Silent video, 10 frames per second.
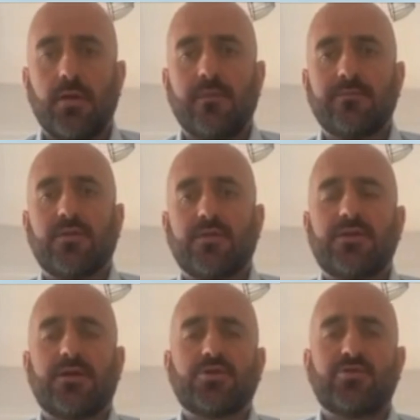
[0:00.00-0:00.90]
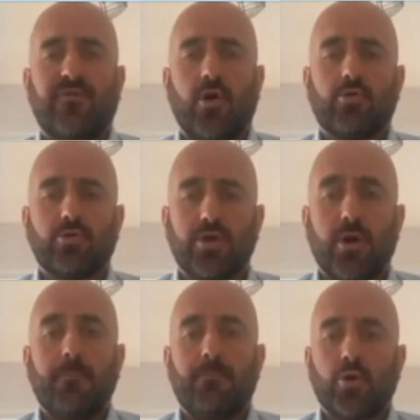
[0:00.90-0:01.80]
The research focused
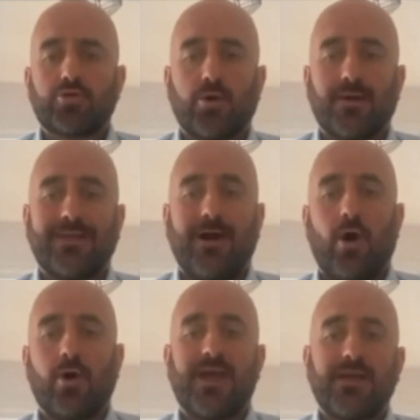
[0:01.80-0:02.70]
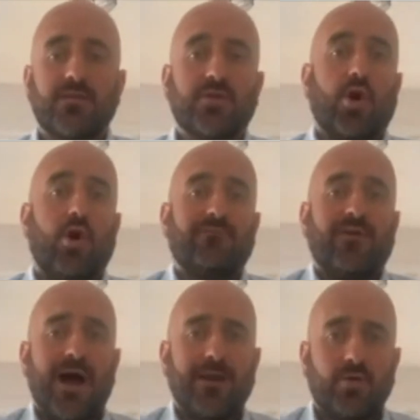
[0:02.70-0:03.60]
both on cases of
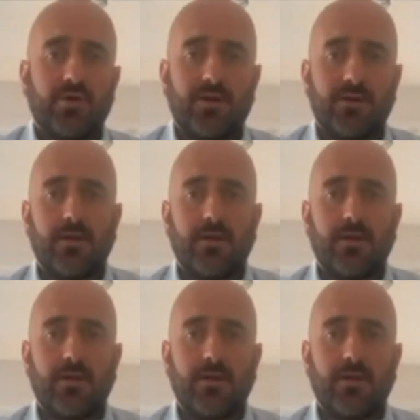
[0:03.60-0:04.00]
harmony